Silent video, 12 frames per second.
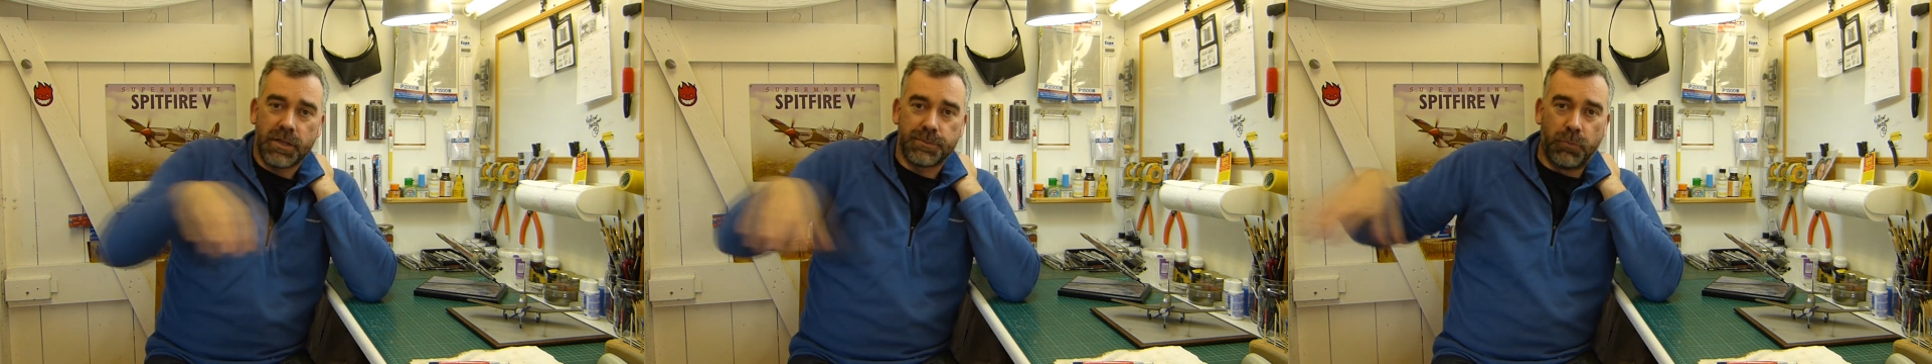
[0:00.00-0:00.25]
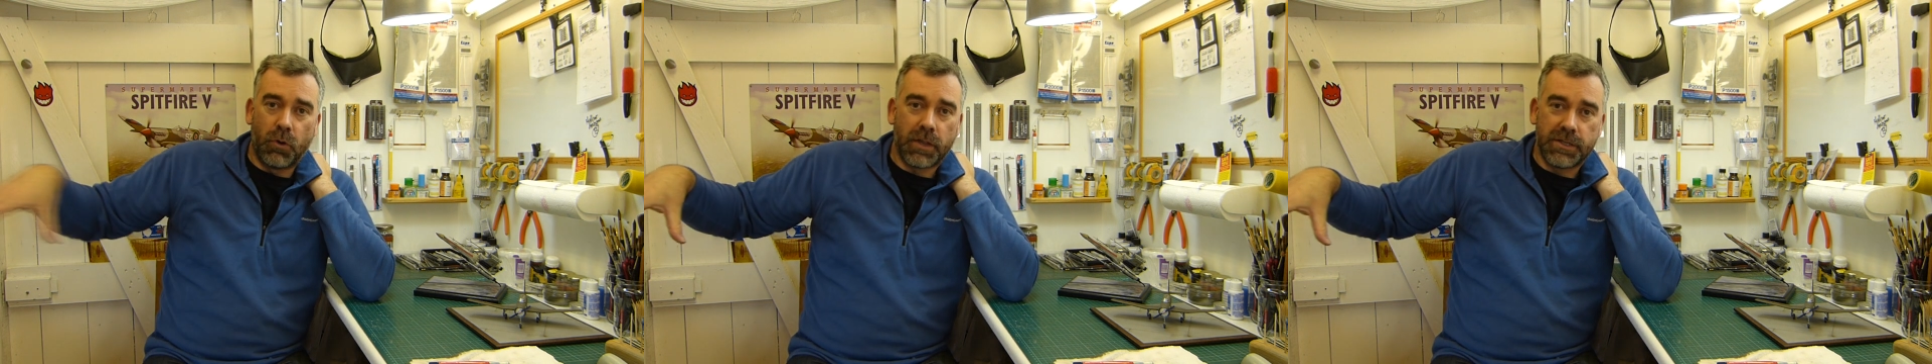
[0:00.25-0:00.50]
of
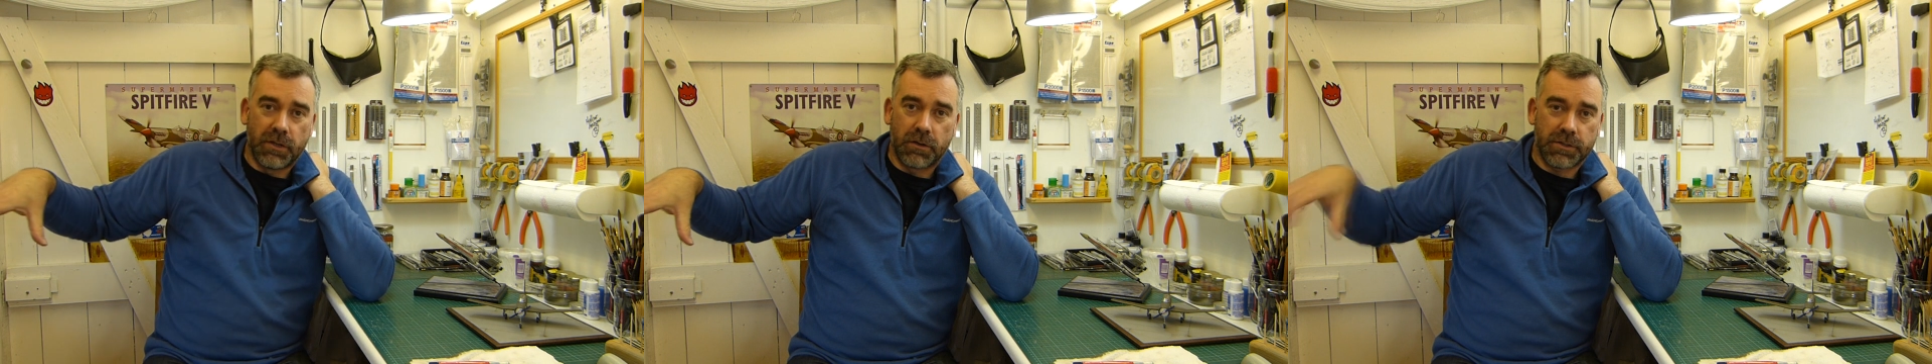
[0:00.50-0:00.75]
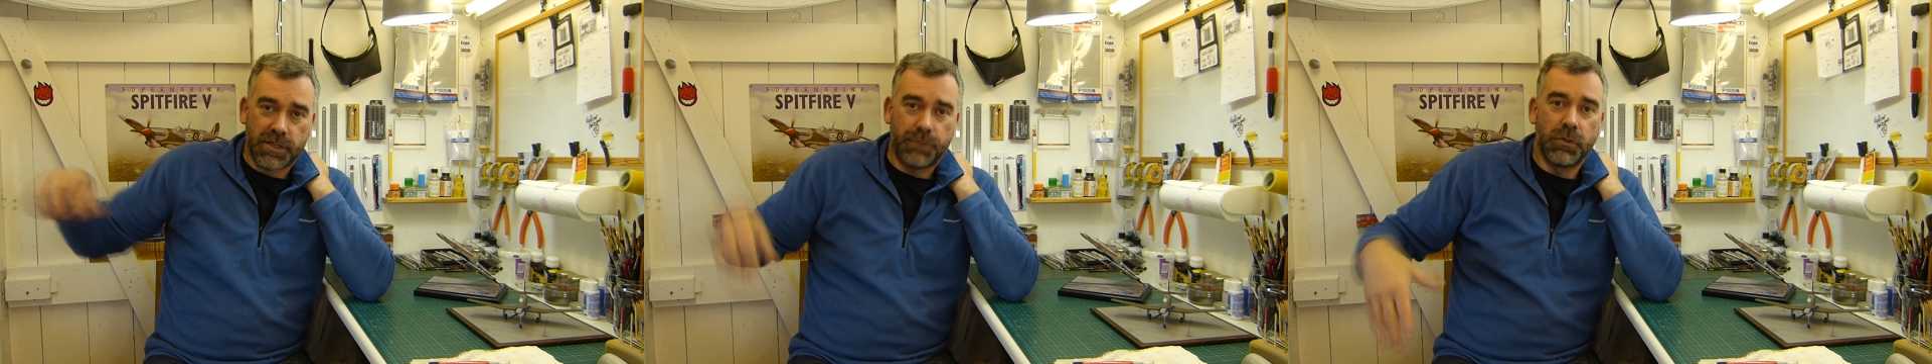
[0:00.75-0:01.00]
these
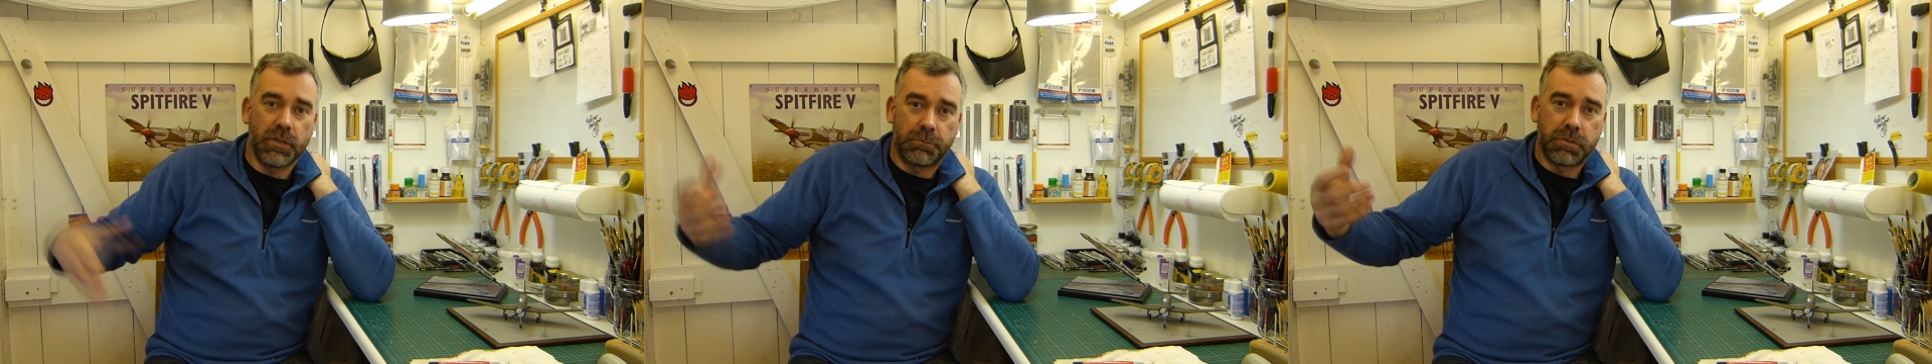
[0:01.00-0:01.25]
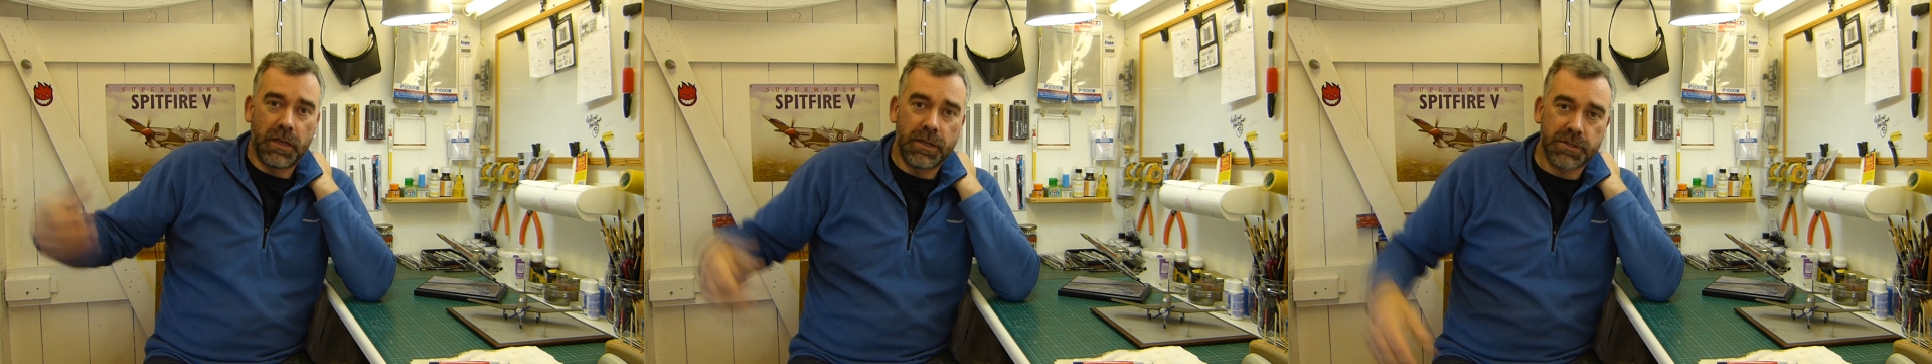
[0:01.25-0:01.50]
polytunnels that you put your
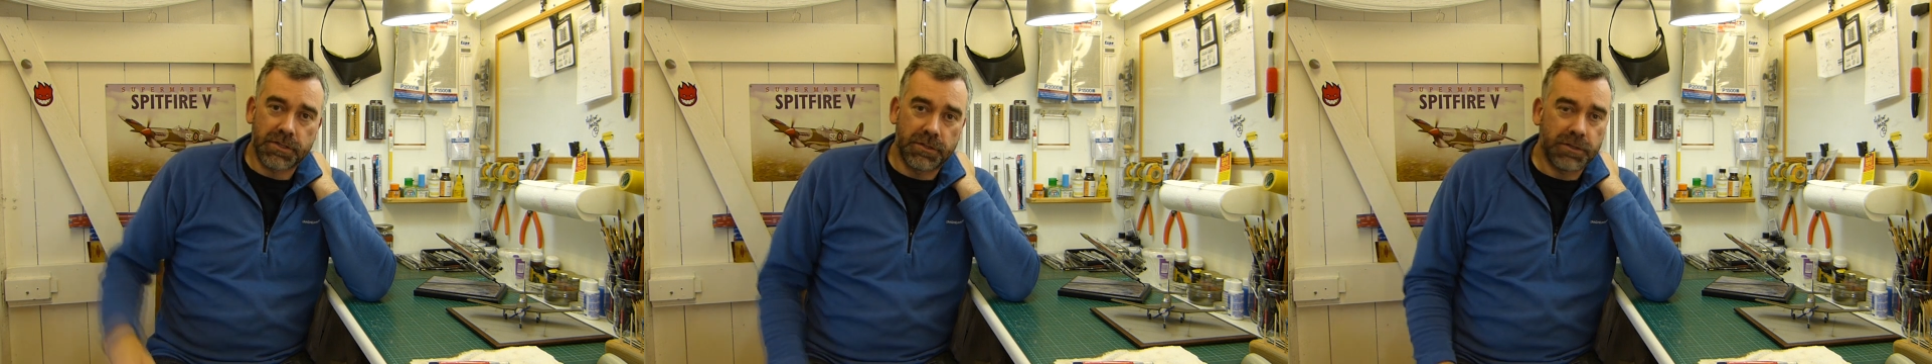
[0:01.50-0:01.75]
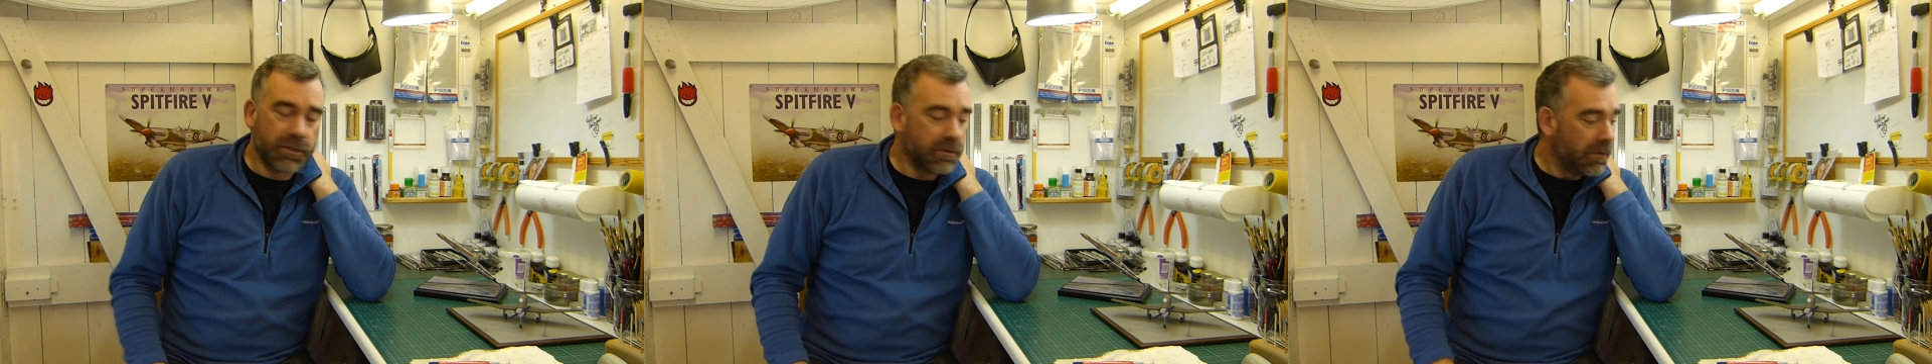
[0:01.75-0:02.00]
plants
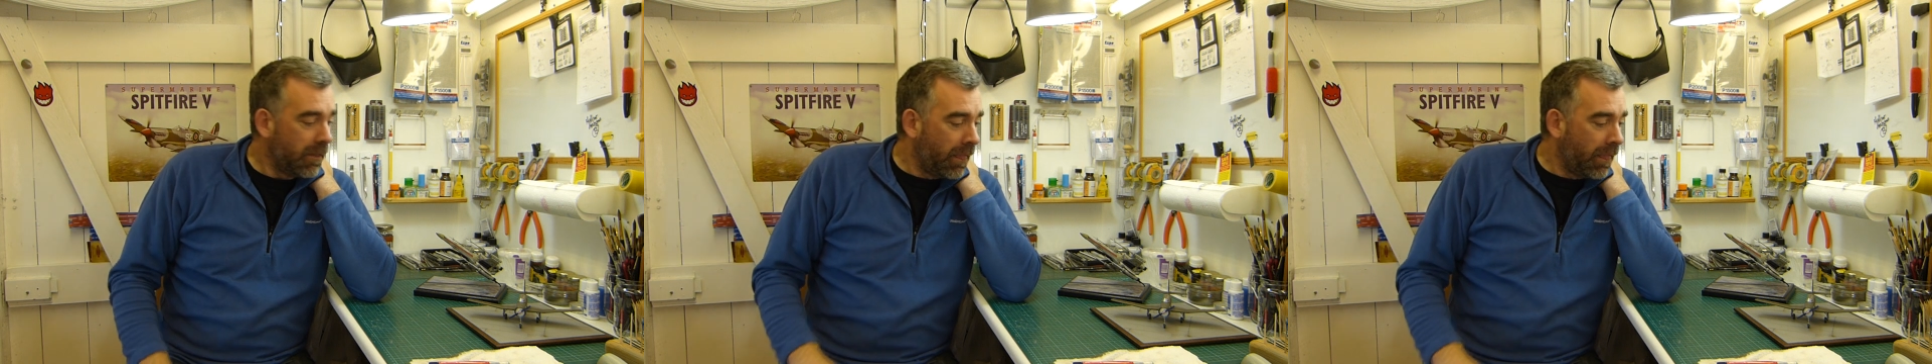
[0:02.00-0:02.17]
under,